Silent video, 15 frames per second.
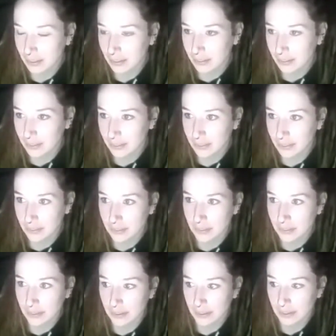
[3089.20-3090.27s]

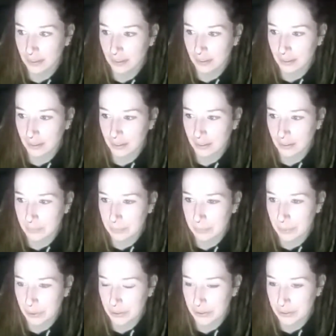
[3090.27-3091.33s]
imposters are very, very
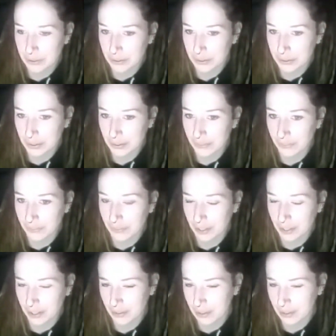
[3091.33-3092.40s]
unlikely to go
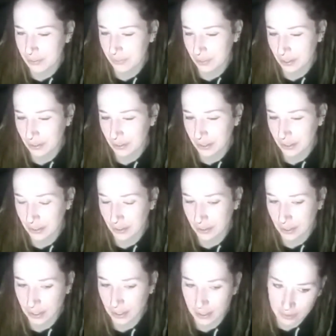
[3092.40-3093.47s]
to that
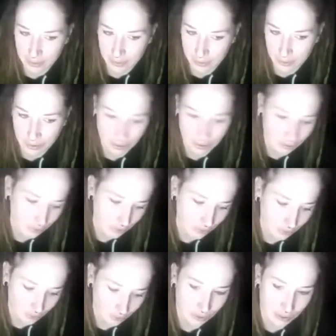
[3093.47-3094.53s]
level, to lose
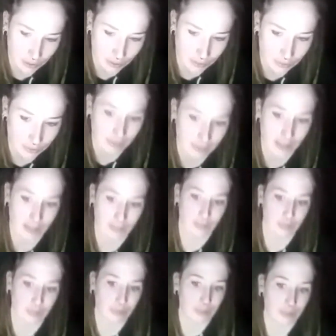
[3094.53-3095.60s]
that much
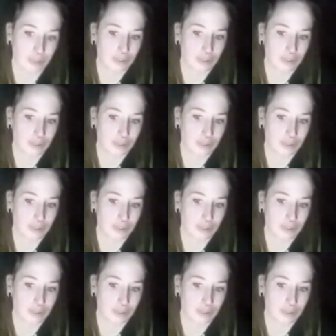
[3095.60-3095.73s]
energy,